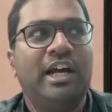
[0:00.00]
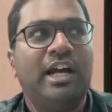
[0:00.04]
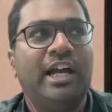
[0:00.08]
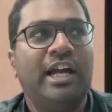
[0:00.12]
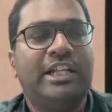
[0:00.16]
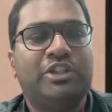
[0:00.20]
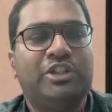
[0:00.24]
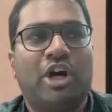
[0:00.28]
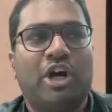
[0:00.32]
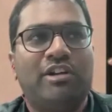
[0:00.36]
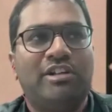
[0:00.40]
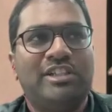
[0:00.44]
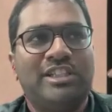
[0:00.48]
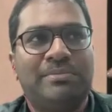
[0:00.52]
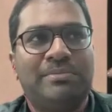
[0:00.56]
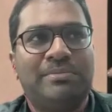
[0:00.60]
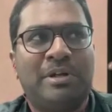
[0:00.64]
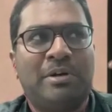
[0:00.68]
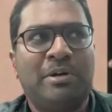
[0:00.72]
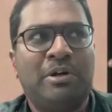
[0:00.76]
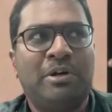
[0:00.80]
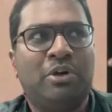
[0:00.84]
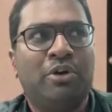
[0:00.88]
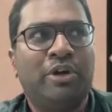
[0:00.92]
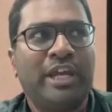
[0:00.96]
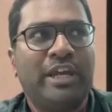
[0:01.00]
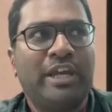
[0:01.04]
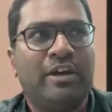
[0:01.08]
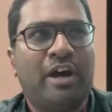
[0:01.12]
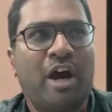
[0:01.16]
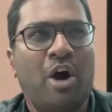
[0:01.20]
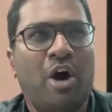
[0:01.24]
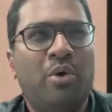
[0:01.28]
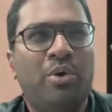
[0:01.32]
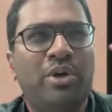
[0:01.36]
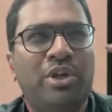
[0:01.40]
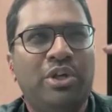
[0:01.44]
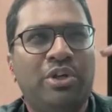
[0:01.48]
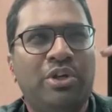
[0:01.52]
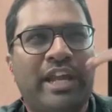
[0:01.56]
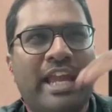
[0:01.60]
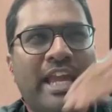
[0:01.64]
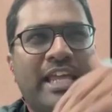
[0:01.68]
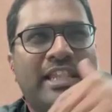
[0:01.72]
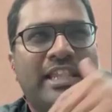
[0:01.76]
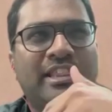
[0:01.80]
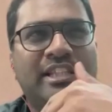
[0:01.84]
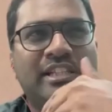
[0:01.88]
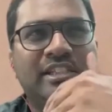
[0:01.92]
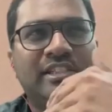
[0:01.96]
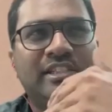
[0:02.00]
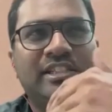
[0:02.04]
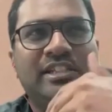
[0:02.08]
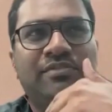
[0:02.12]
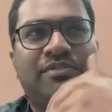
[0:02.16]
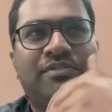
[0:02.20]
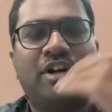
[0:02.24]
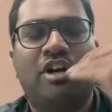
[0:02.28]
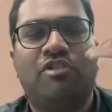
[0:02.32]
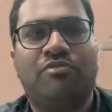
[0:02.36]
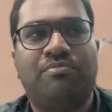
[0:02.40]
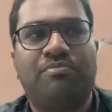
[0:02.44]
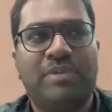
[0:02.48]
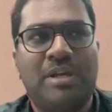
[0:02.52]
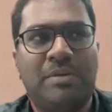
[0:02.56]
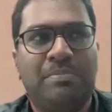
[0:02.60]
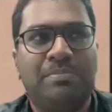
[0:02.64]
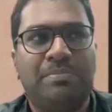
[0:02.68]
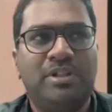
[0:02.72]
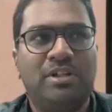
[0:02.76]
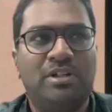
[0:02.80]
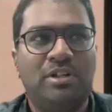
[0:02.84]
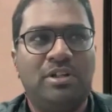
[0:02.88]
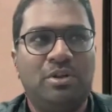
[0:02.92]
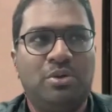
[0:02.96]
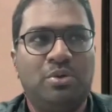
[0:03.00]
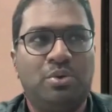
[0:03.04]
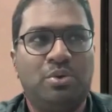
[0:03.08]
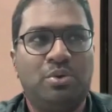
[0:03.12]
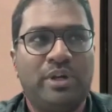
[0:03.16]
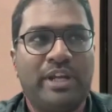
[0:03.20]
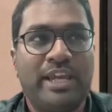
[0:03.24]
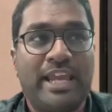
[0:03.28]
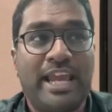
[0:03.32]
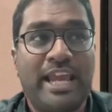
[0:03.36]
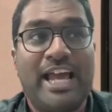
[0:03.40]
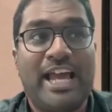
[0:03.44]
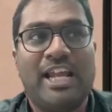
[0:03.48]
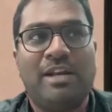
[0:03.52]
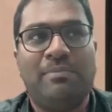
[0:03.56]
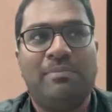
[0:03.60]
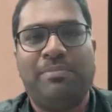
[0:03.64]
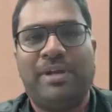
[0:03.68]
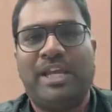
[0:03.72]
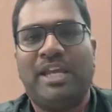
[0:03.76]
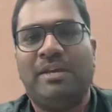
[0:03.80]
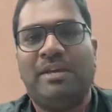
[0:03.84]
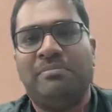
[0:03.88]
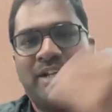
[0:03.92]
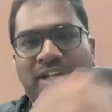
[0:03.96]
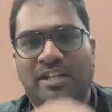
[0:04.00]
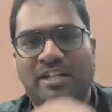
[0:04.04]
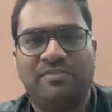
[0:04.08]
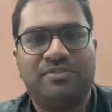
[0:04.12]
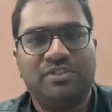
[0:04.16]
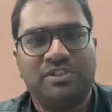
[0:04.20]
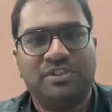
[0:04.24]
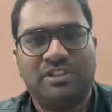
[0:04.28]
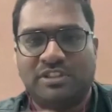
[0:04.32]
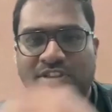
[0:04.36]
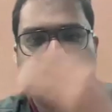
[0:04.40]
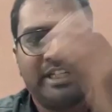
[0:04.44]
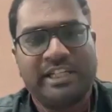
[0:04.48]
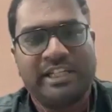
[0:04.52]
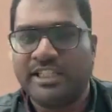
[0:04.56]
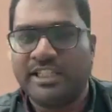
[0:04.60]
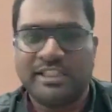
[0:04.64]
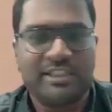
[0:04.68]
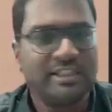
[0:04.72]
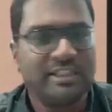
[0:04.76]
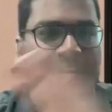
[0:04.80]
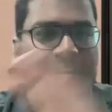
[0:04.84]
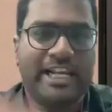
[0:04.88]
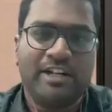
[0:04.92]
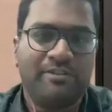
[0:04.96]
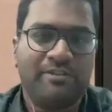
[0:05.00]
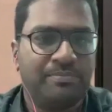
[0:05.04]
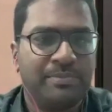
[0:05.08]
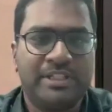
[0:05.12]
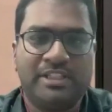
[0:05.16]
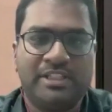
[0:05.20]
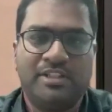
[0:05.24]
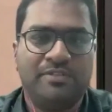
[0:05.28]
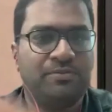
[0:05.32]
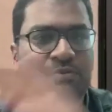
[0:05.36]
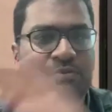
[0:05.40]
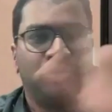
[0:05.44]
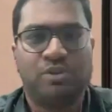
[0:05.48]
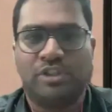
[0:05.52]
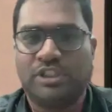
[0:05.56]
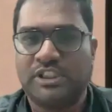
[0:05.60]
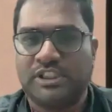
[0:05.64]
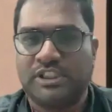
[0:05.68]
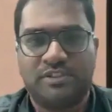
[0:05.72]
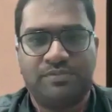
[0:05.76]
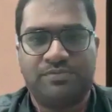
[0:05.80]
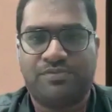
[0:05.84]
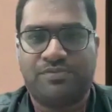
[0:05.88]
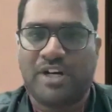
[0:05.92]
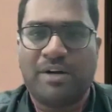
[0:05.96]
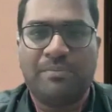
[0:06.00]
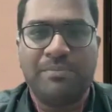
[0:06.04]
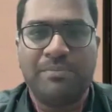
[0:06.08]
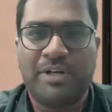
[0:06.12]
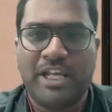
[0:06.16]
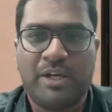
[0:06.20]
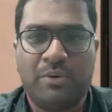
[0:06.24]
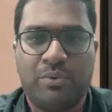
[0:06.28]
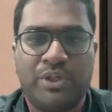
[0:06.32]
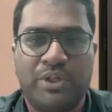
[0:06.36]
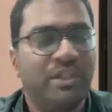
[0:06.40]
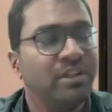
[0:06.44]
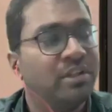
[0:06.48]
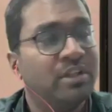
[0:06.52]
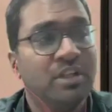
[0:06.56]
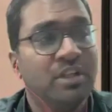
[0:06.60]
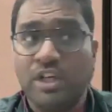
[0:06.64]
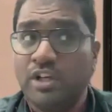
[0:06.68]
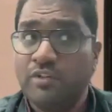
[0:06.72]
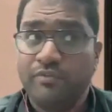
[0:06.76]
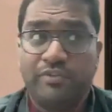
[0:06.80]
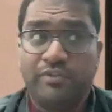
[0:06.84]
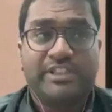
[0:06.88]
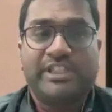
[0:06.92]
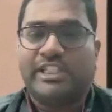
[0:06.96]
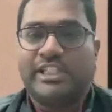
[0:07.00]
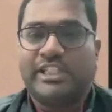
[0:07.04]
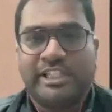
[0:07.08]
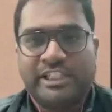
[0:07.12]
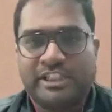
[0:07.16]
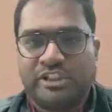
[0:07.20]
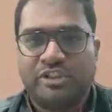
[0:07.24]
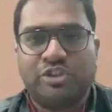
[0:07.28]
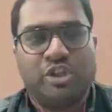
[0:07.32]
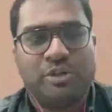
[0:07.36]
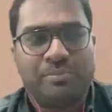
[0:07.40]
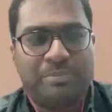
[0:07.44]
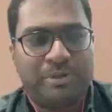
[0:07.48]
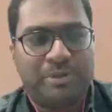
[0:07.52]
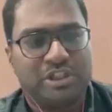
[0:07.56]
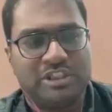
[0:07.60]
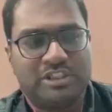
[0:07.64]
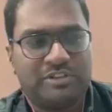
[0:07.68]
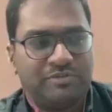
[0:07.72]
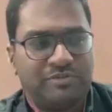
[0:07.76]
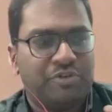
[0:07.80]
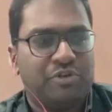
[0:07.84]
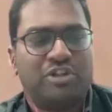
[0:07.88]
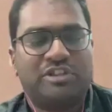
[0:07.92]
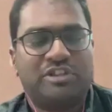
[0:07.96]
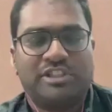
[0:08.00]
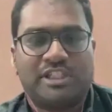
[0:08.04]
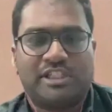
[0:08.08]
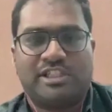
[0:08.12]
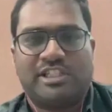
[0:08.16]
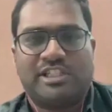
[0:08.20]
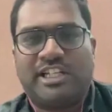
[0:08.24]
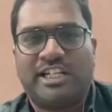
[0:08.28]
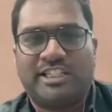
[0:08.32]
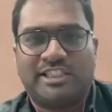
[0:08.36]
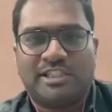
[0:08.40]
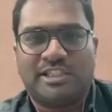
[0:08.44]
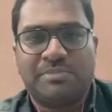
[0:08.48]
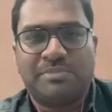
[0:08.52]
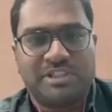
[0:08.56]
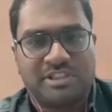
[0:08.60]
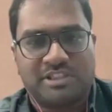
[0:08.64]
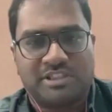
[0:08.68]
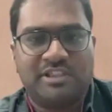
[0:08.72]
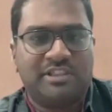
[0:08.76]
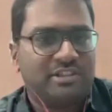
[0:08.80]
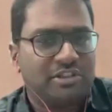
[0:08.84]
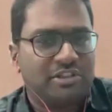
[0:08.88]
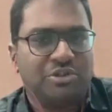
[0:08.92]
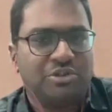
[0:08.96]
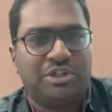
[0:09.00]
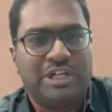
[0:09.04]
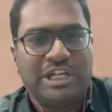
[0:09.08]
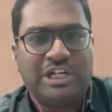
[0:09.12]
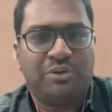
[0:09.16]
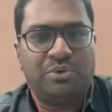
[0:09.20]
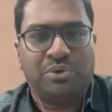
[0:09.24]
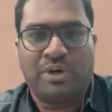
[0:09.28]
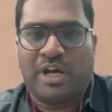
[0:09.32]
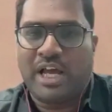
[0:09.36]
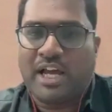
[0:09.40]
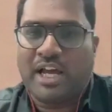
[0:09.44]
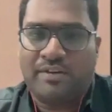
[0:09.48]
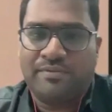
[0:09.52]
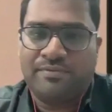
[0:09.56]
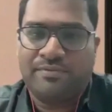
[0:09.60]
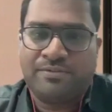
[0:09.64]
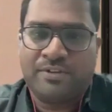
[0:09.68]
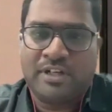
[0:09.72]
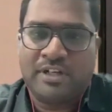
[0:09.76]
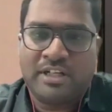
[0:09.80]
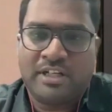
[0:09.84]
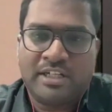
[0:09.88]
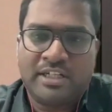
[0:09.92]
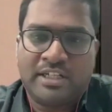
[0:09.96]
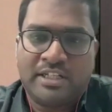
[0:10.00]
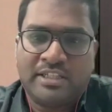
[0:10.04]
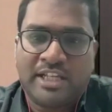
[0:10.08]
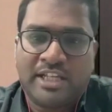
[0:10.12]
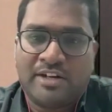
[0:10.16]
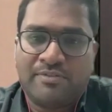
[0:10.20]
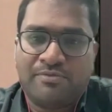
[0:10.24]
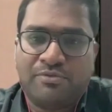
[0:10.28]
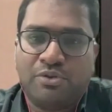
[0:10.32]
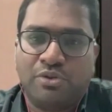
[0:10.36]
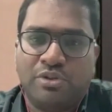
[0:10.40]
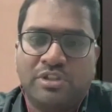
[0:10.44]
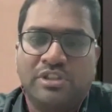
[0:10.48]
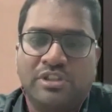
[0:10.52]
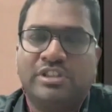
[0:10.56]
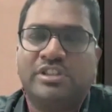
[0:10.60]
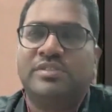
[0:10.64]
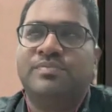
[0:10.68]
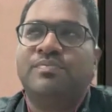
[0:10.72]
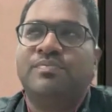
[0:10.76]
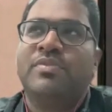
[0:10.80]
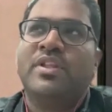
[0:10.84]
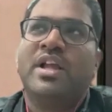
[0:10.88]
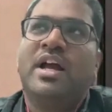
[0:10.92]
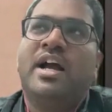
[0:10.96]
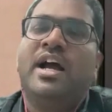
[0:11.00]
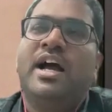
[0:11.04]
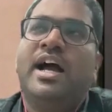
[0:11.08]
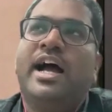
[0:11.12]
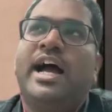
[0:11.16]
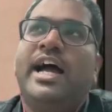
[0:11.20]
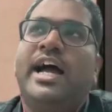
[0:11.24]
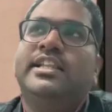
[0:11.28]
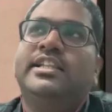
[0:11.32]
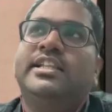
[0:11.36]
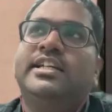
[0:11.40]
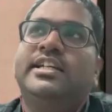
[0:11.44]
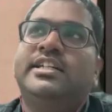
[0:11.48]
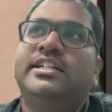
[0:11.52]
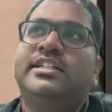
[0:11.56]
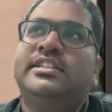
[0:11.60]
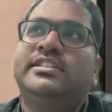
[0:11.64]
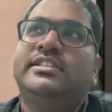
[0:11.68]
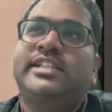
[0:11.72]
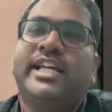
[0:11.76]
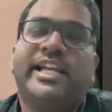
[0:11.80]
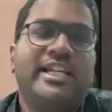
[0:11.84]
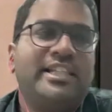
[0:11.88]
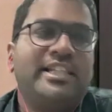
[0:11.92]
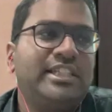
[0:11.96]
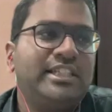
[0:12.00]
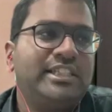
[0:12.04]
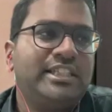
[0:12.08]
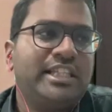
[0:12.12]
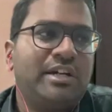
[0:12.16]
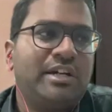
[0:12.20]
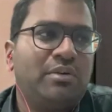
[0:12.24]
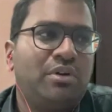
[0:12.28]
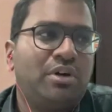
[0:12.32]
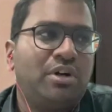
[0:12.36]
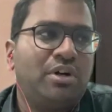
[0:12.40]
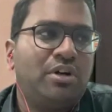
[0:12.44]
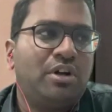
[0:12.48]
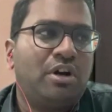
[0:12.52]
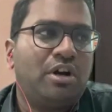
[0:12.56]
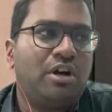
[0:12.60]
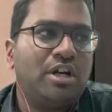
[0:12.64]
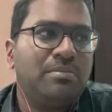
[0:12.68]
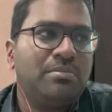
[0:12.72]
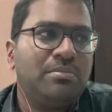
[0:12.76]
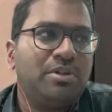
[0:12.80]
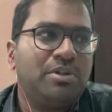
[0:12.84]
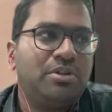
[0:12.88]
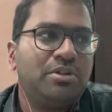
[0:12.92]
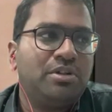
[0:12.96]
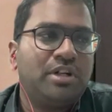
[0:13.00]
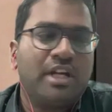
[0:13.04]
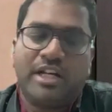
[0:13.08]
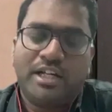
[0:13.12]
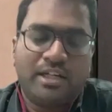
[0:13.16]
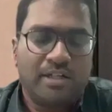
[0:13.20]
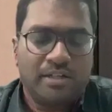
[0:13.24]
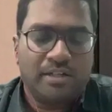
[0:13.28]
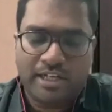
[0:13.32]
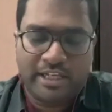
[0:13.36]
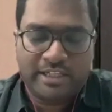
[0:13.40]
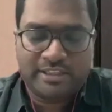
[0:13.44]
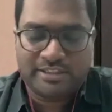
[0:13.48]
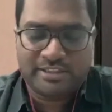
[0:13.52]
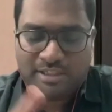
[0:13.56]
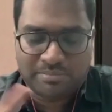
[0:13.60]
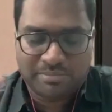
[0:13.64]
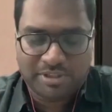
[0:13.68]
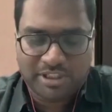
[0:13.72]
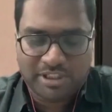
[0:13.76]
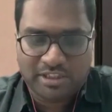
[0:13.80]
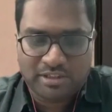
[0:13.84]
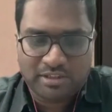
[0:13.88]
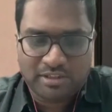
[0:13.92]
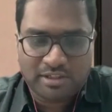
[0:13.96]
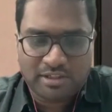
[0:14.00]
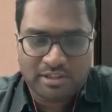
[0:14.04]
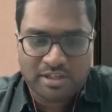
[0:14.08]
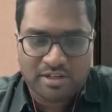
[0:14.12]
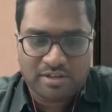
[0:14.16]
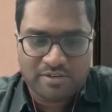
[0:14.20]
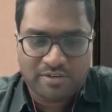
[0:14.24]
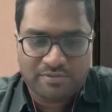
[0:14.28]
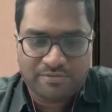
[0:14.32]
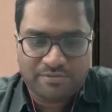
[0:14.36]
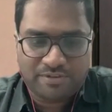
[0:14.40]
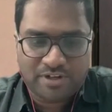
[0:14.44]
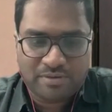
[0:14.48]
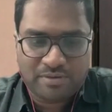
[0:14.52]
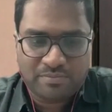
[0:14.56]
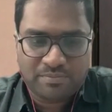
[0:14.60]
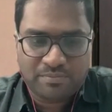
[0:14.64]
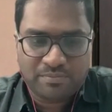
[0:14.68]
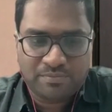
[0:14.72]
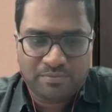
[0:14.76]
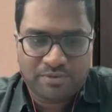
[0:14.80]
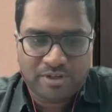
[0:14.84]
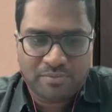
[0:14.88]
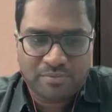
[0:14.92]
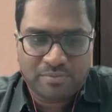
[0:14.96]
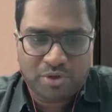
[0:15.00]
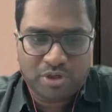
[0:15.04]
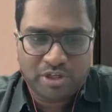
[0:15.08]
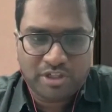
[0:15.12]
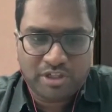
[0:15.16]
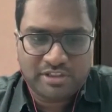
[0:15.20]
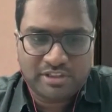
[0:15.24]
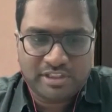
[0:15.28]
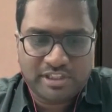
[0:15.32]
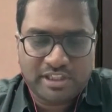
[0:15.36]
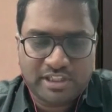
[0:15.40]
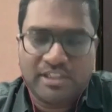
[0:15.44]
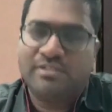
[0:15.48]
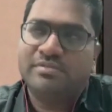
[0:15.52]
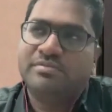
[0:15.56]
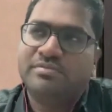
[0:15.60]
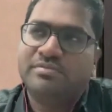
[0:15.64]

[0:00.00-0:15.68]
it's always about, okay, how do you get this in front of people who can pay money for this? Like that's kind of been the focus from day one, which I think is good, because if you want to sustain as a business, you need to have that focus. And the second thing that I want to talk about, like something from what you said,